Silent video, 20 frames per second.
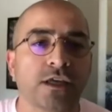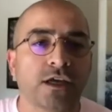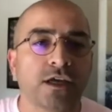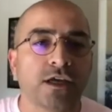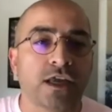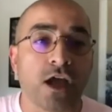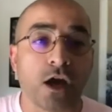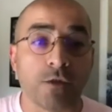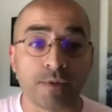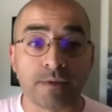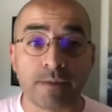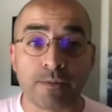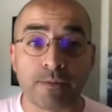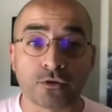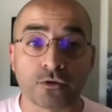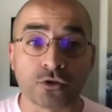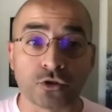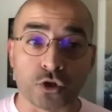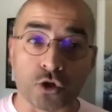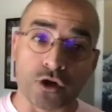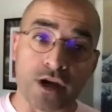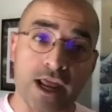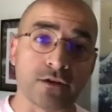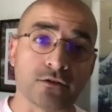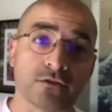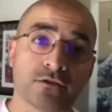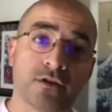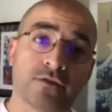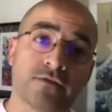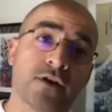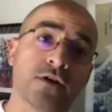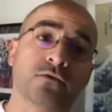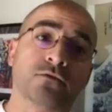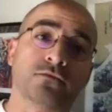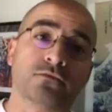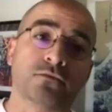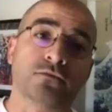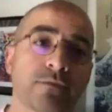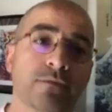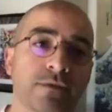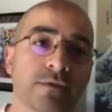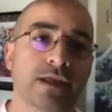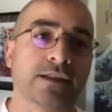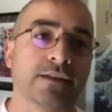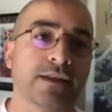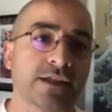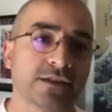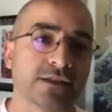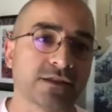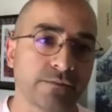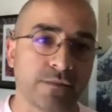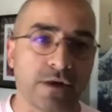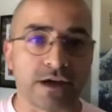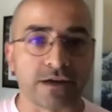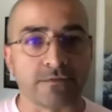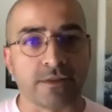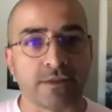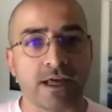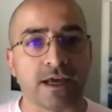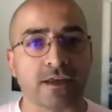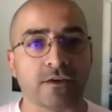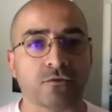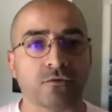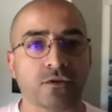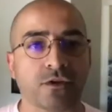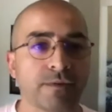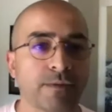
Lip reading: helping people turn out to vote. I mean, that's the bottom line.